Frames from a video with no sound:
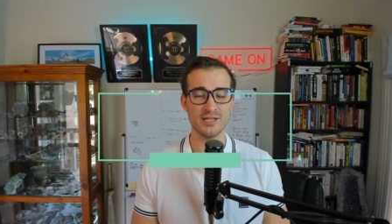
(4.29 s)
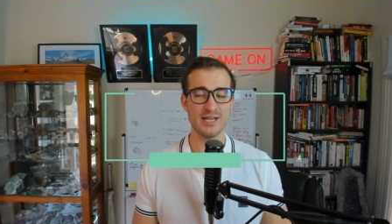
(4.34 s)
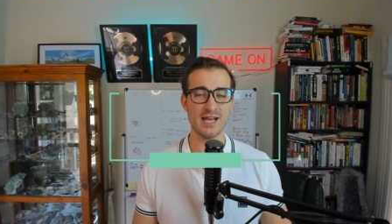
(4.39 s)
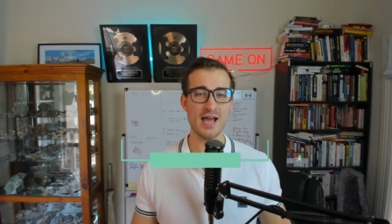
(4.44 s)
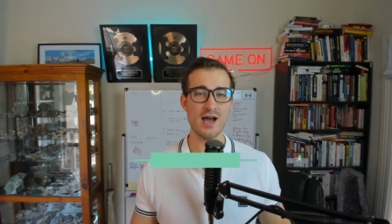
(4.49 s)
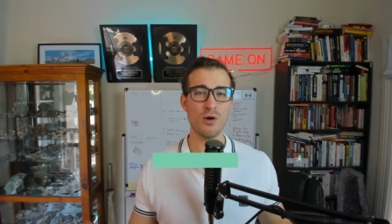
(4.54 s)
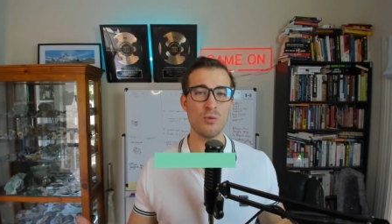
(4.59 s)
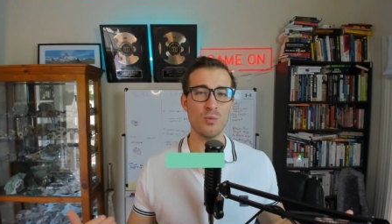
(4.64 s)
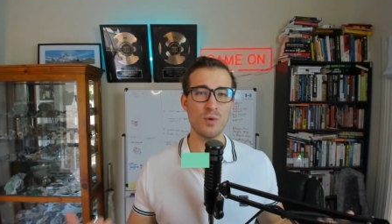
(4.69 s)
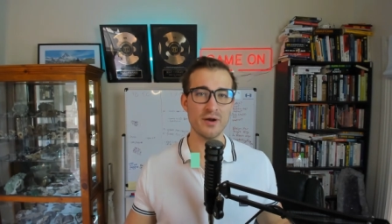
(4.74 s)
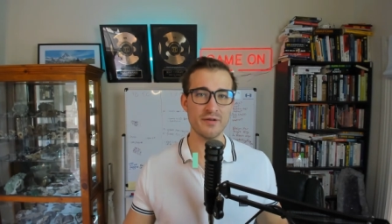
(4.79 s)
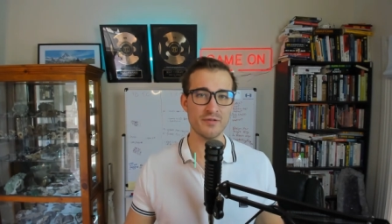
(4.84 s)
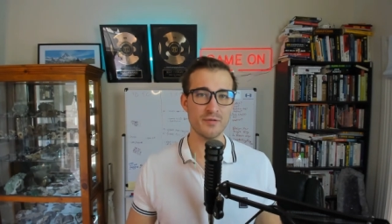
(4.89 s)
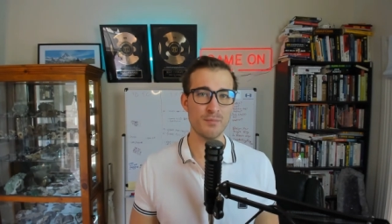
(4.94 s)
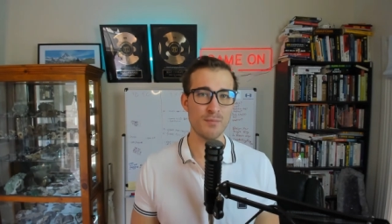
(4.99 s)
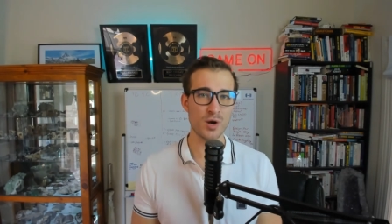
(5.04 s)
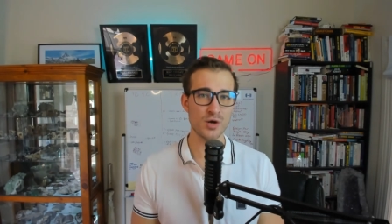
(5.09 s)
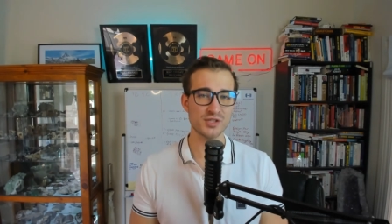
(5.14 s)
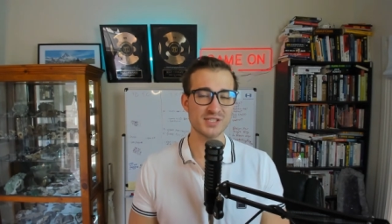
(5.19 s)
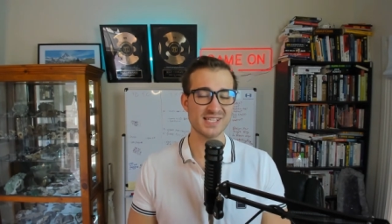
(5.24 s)
Now, one of the
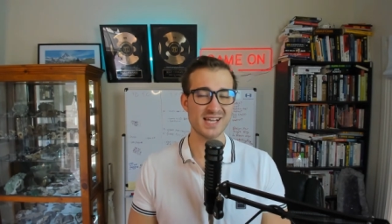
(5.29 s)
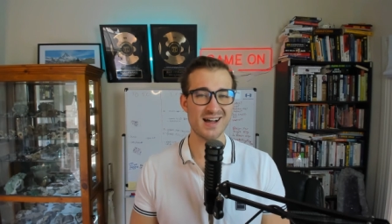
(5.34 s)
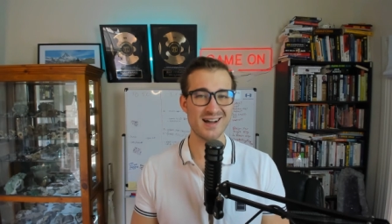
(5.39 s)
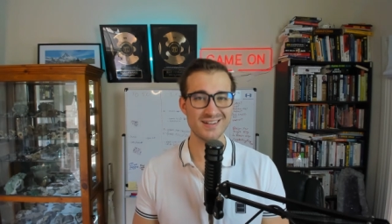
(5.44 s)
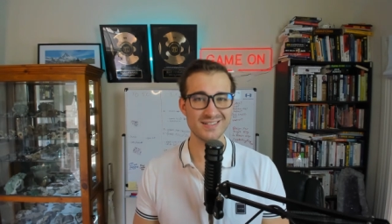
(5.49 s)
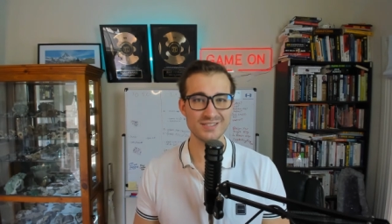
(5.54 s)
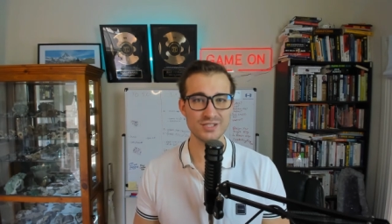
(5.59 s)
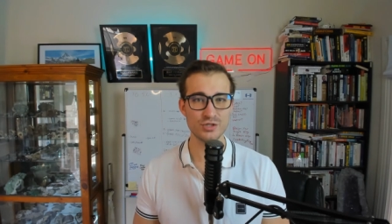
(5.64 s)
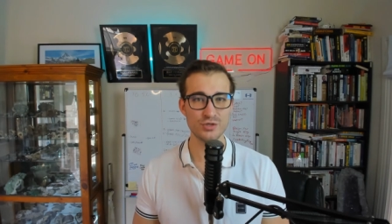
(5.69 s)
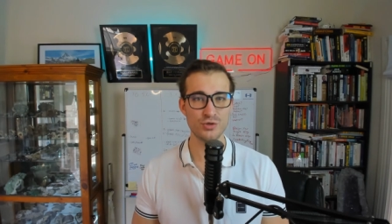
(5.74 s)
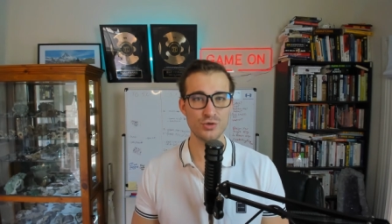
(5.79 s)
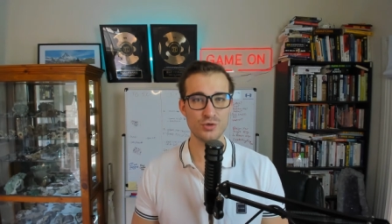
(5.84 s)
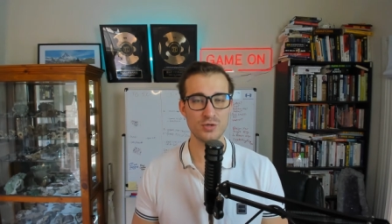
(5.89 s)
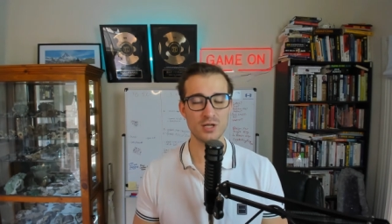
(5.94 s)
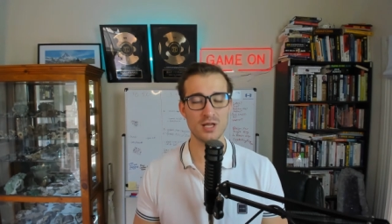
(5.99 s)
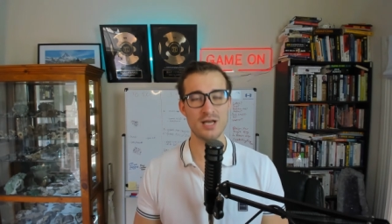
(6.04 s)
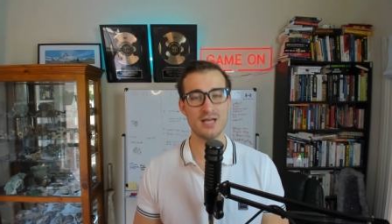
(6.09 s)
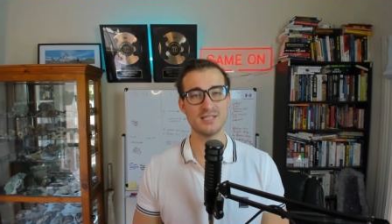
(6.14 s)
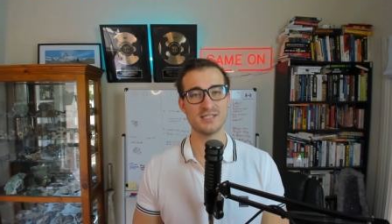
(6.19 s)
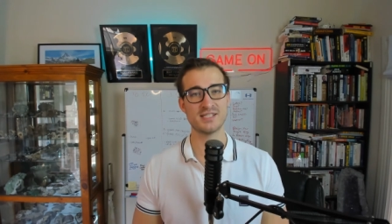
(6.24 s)
most
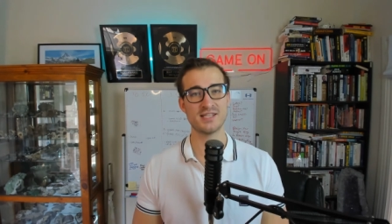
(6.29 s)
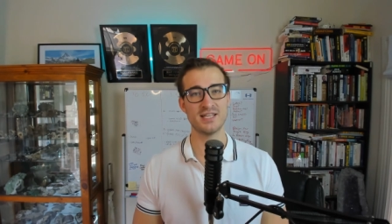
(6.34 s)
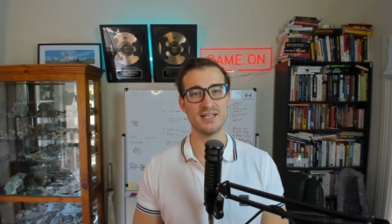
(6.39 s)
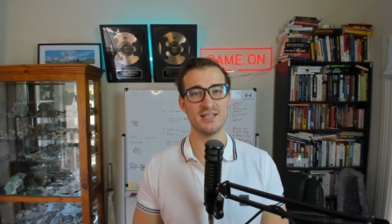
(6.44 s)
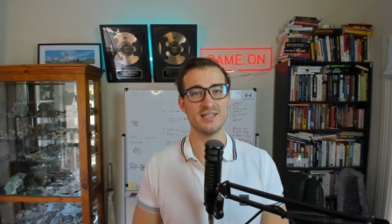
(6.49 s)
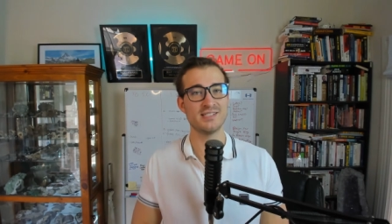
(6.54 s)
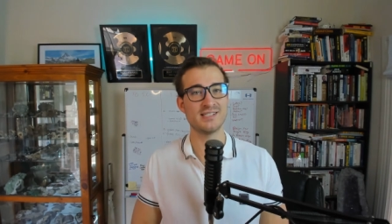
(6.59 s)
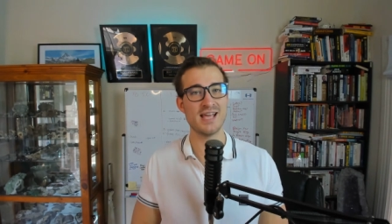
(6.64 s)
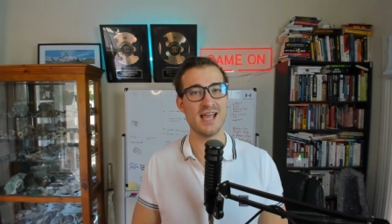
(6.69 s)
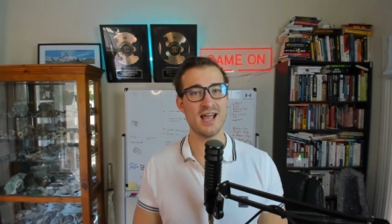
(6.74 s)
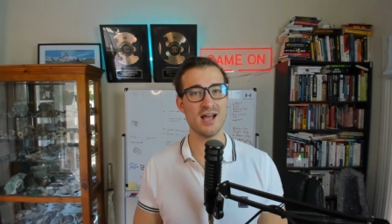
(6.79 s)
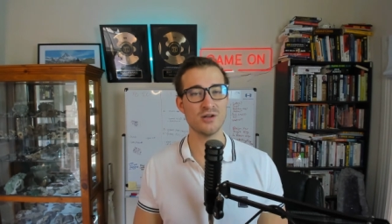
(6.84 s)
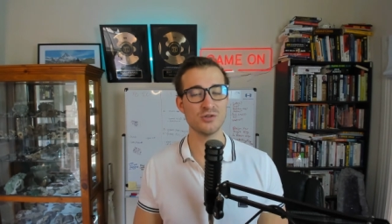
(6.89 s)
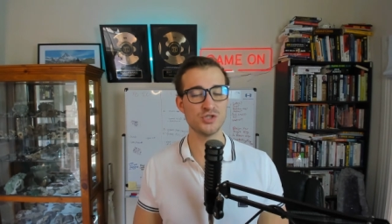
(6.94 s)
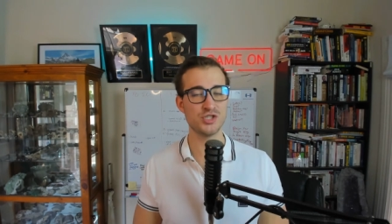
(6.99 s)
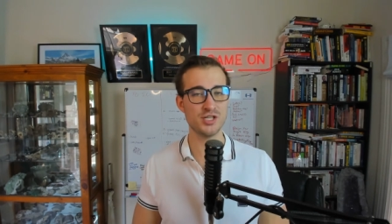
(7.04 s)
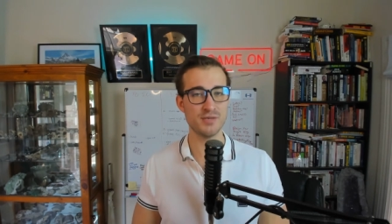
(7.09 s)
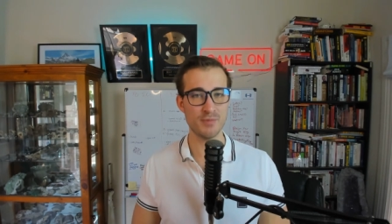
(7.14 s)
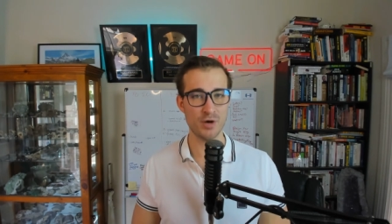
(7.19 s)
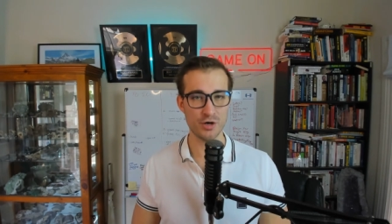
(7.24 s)
underutilized things our
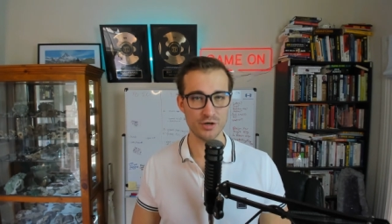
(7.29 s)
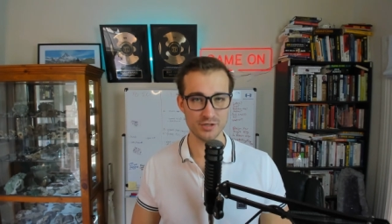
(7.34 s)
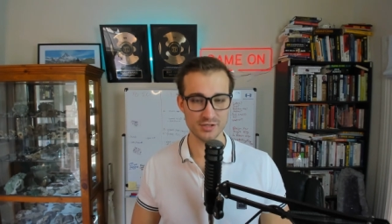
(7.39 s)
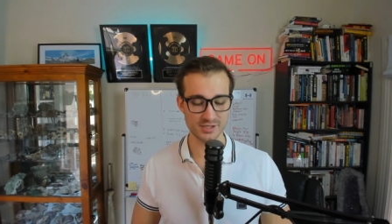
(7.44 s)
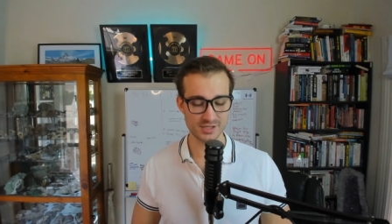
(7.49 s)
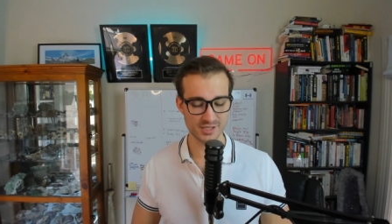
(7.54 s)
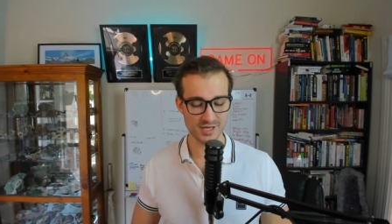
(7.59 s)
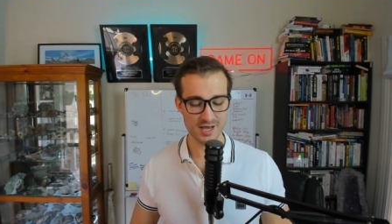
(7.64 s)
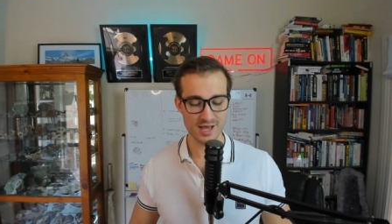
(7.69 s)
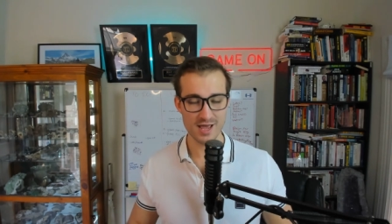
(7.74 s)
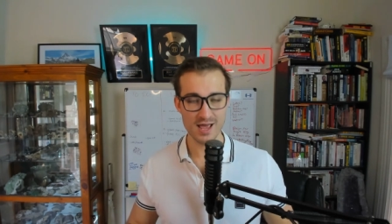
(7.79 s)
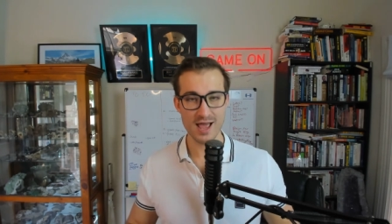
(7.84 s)
gym owners